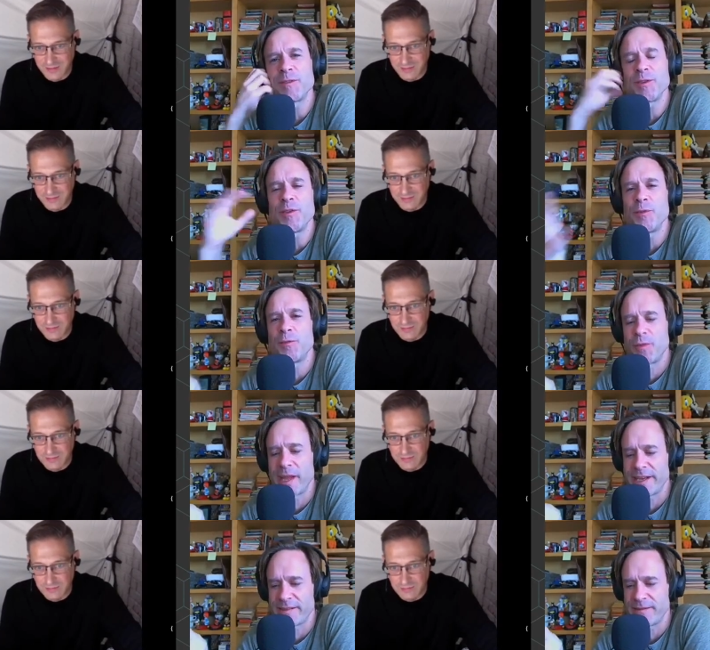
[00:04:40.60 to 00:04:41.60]
Speaker 1: do you
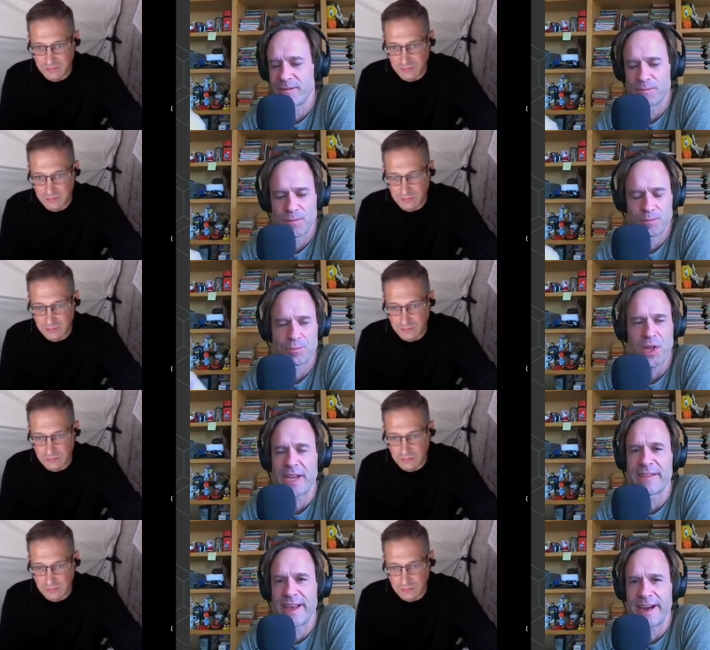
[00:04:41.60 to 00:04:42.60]
like,
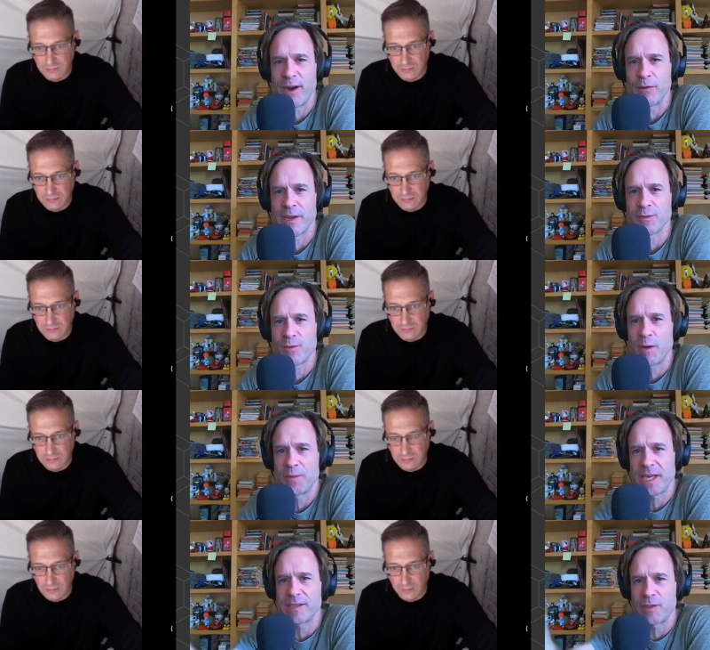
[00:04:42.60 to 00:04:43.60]
plan that out as well
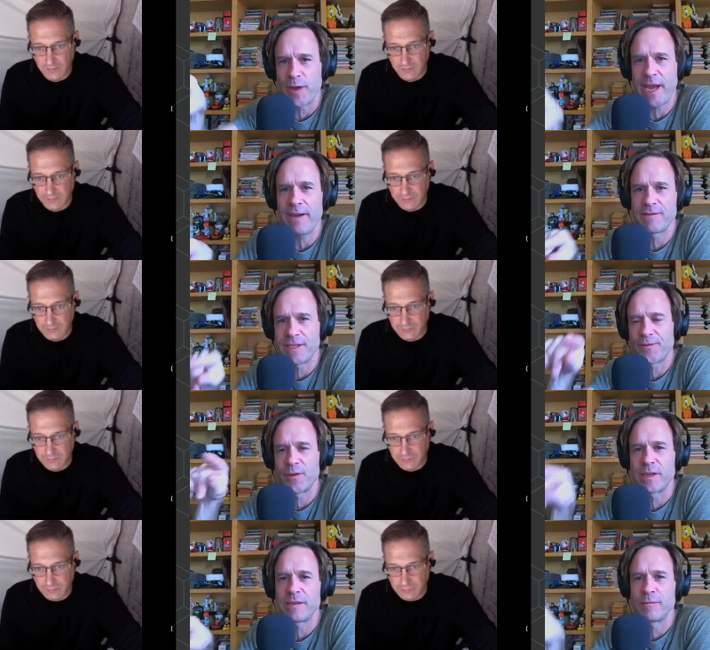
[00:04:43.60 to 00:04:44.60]
because you have
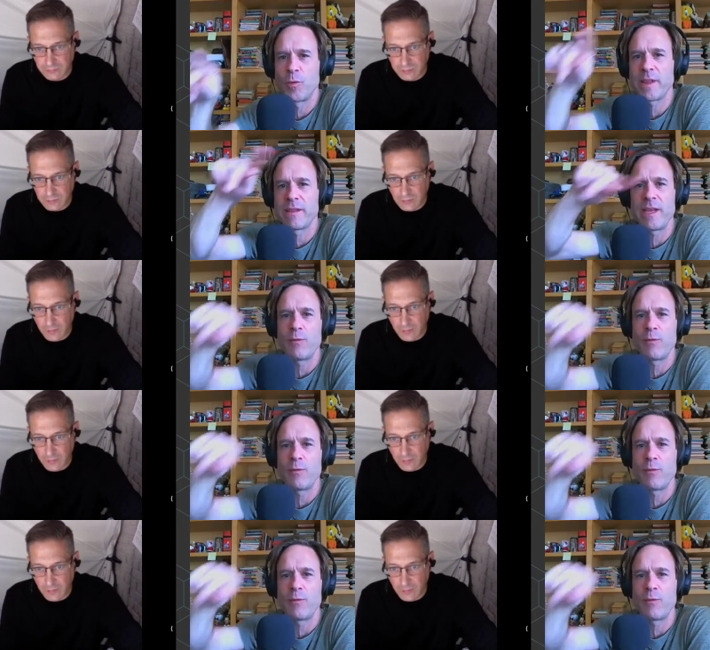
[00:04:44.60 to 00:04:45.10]
different with the